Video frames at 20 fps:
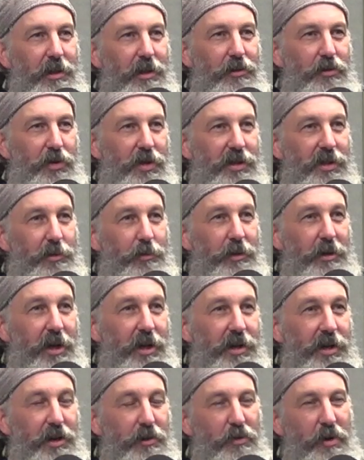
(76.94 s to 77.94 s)
drizzled with
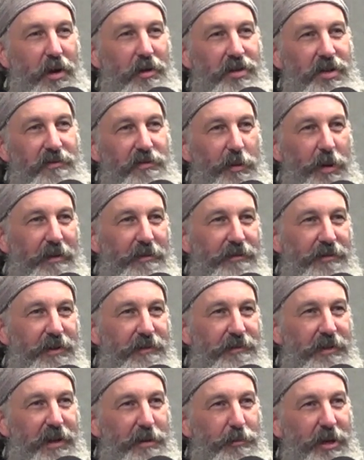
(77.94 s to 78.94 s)
honey, roasted for about
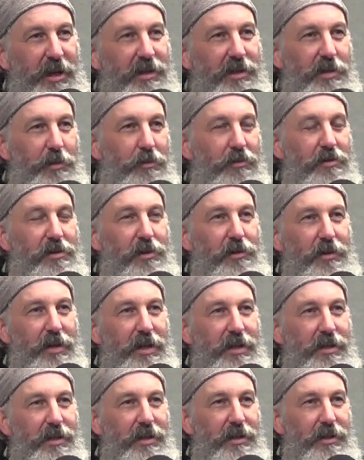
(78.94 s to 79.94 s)
15 minutes, 200
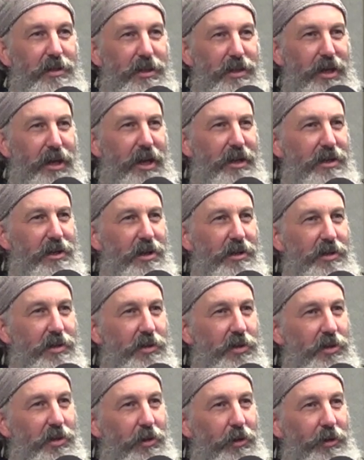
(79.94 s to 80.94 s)
degrees, so they get nice and
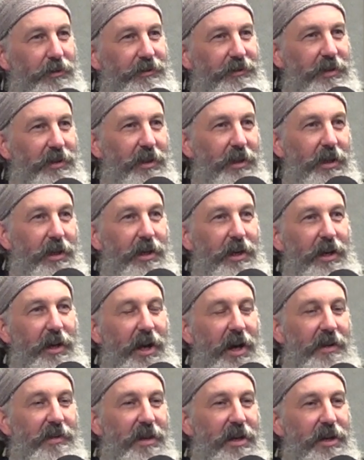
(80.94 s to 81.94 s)
soft.
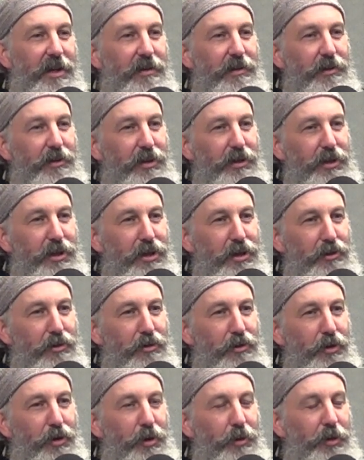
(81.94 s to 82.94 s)
And then
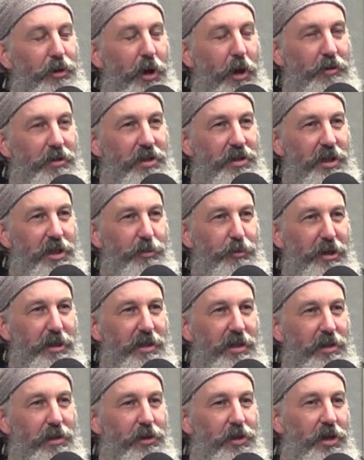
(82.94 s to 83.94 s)
your goat's cheese brings a
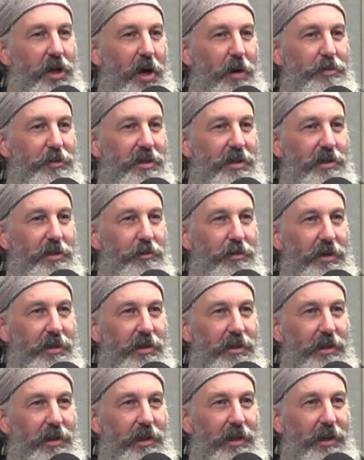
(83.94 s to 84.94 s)
little sharpness to it.
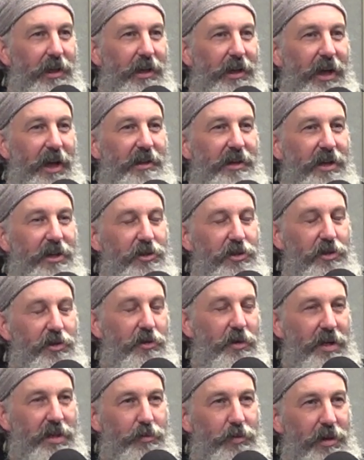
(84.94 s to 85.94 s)
And then just
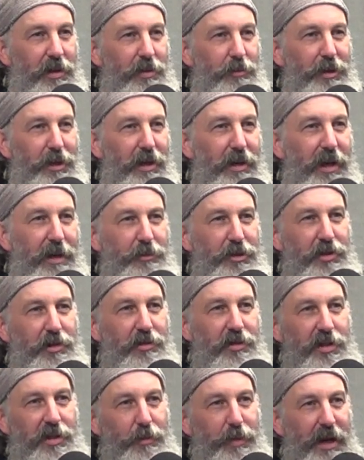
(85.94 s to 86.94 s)
dressed with a little bit of lemon
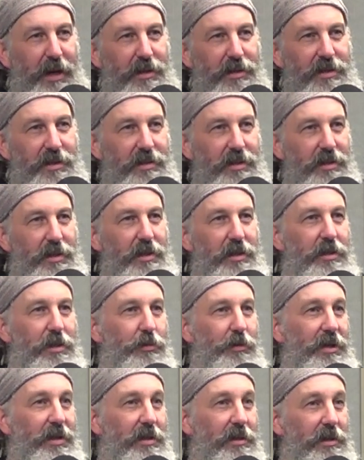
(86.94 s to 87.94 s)
juice to balance the
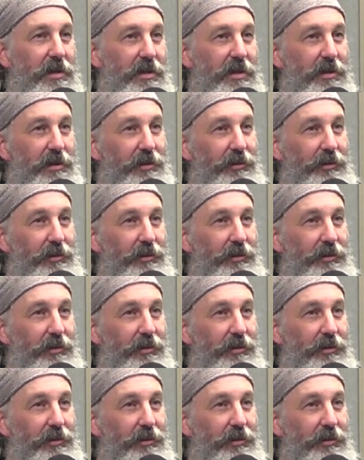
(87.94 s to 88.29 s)
sweetness.